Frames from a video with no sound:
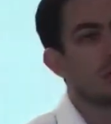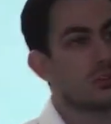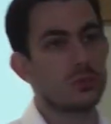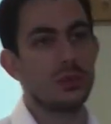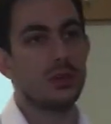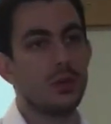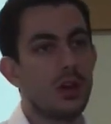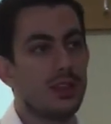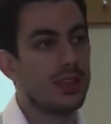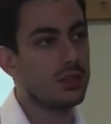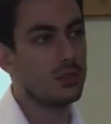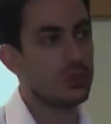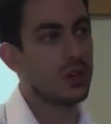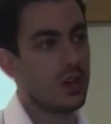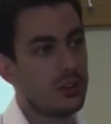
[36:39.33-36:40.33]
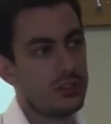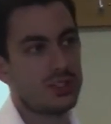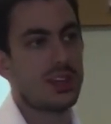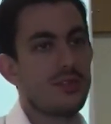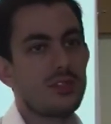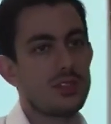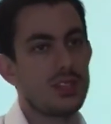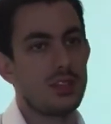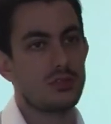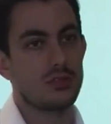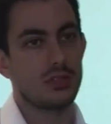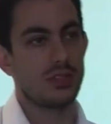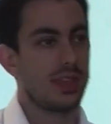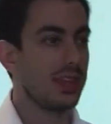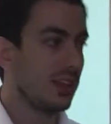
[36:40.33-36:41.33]
possibly work, that you can't just have the
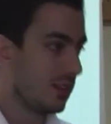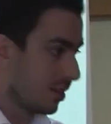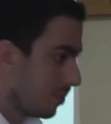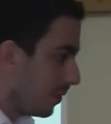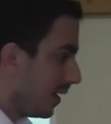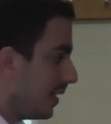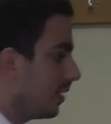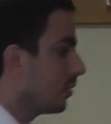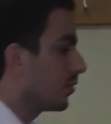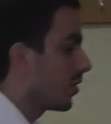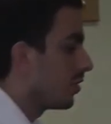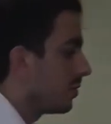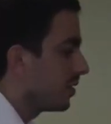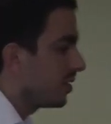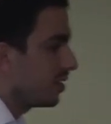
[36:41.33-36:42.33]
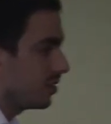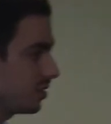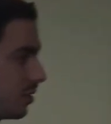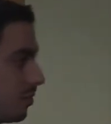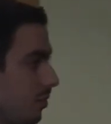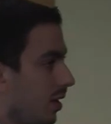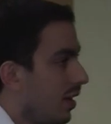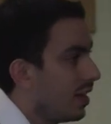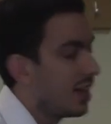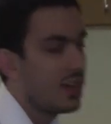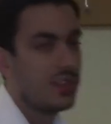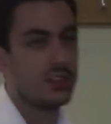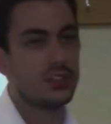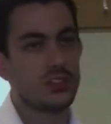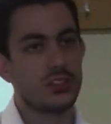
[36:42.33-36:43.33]
central thing and completely autonomous system
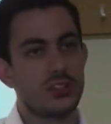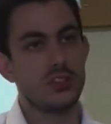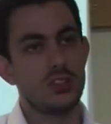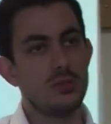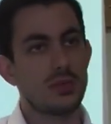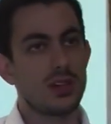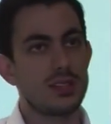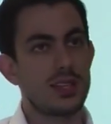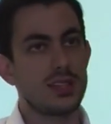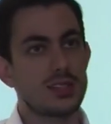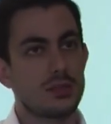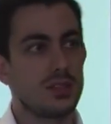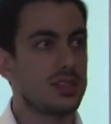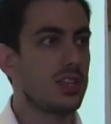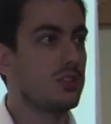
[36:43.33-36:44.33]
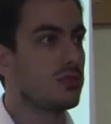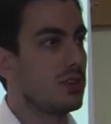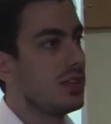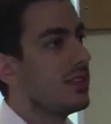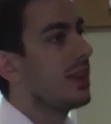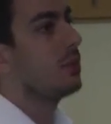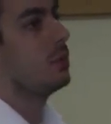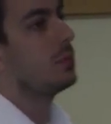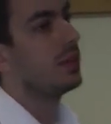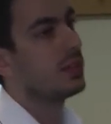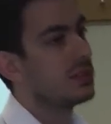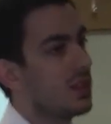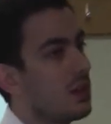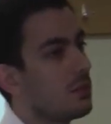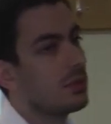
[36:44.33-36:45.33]
and then just assume by saying something centrally they will pick
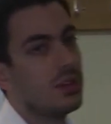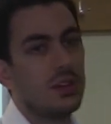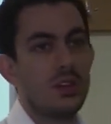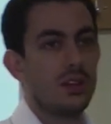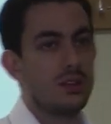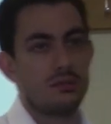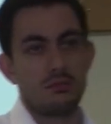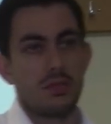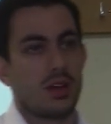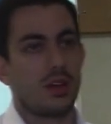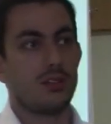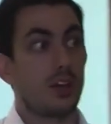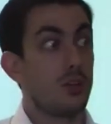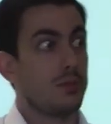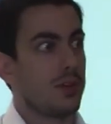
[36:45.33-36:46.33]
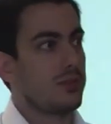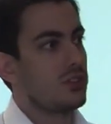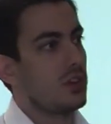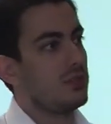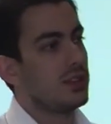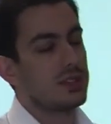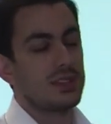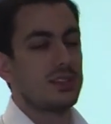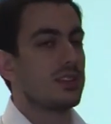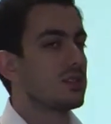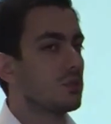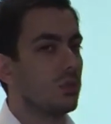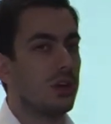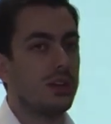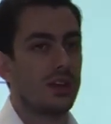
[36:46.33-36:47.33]
it up. I hope I've shown that it
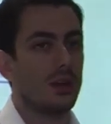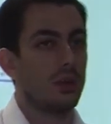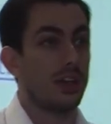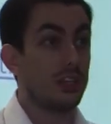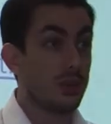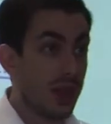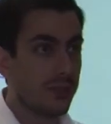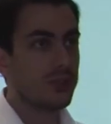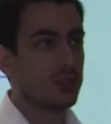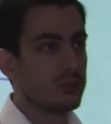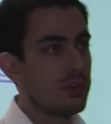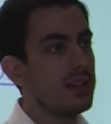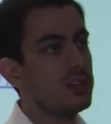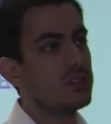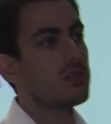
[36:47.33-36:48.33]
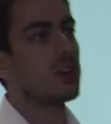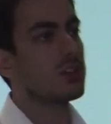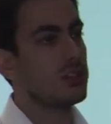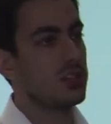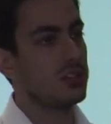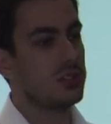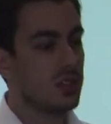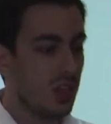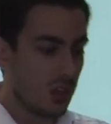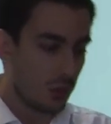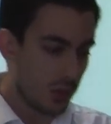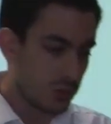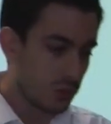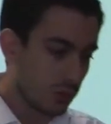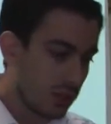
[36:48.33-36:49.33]
doesn't work that way. You have to create structures
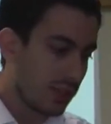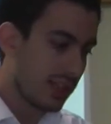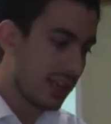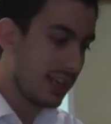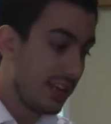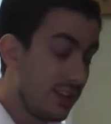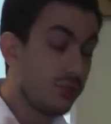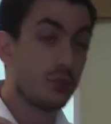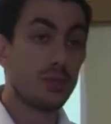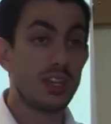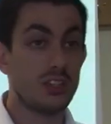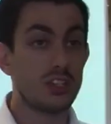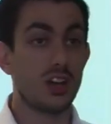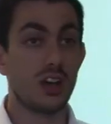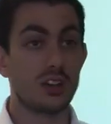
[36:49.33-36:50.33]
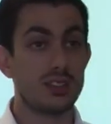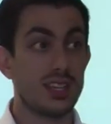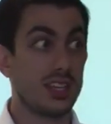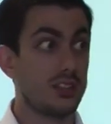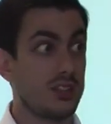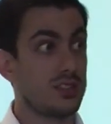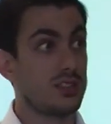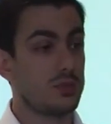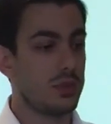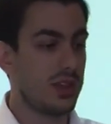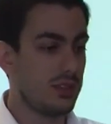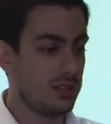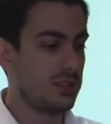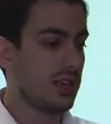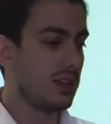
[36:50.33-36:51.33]
which will, and information architectures, as
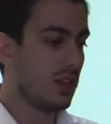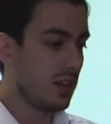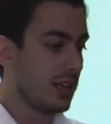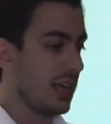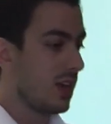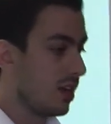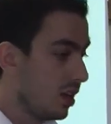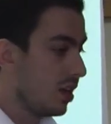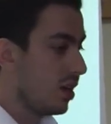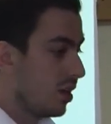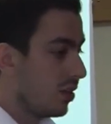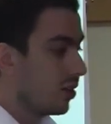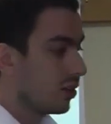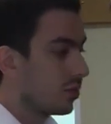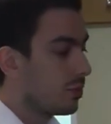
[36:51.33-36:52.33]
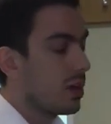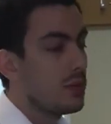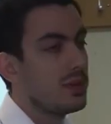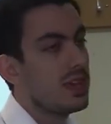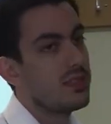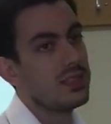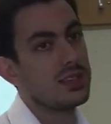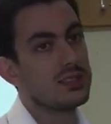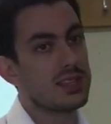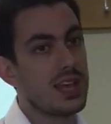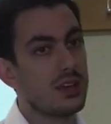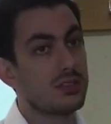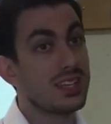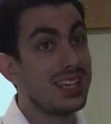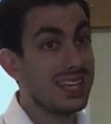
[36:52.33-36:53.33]
Ben said earlier, that permeate things
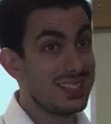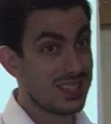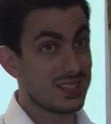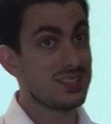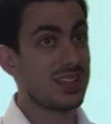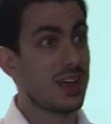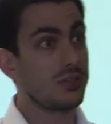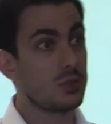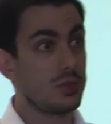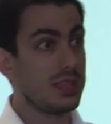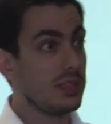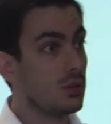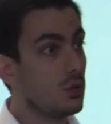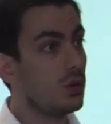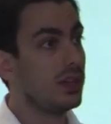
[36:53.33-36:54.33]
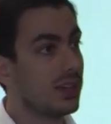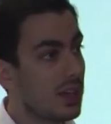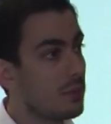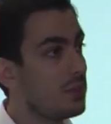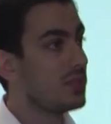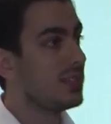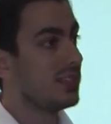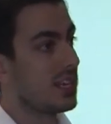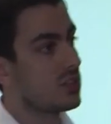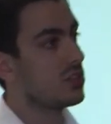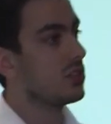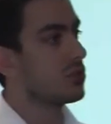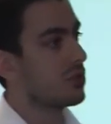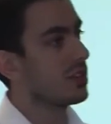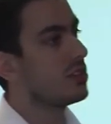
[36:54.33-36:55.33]
out. It doesn't have to be the all-encompassing
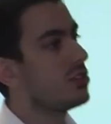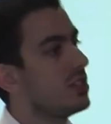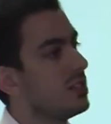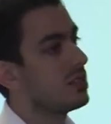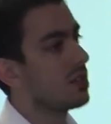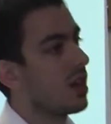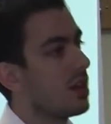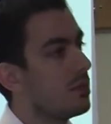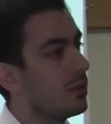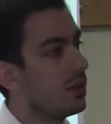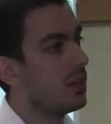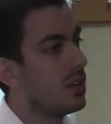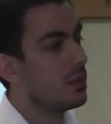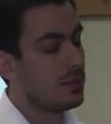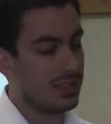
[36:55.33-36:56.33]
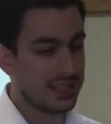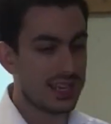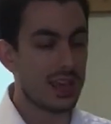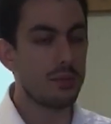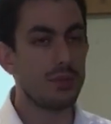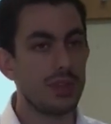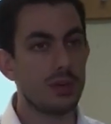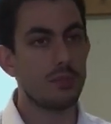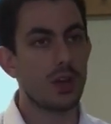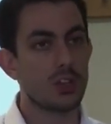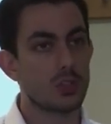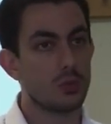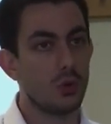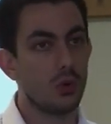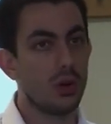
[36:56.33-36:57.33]
national strategies type, but it can be a
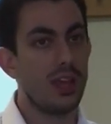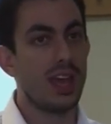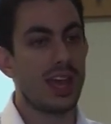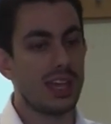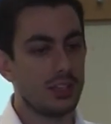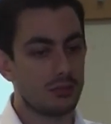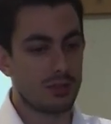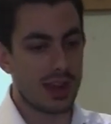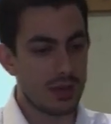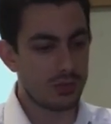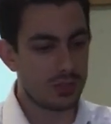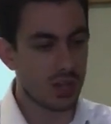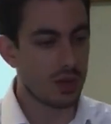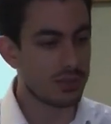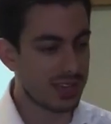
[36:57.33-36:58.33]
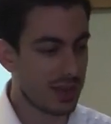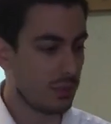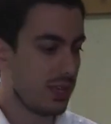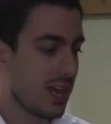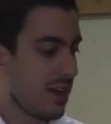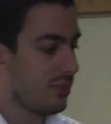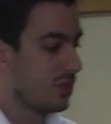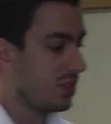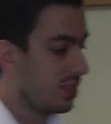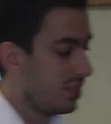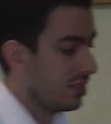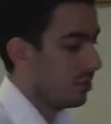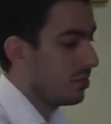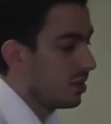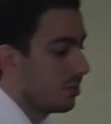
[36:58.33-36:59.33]
much more a ground-up, can we have the
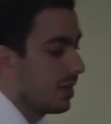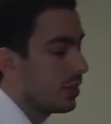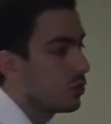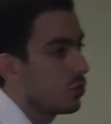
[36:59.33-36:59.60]
systems that make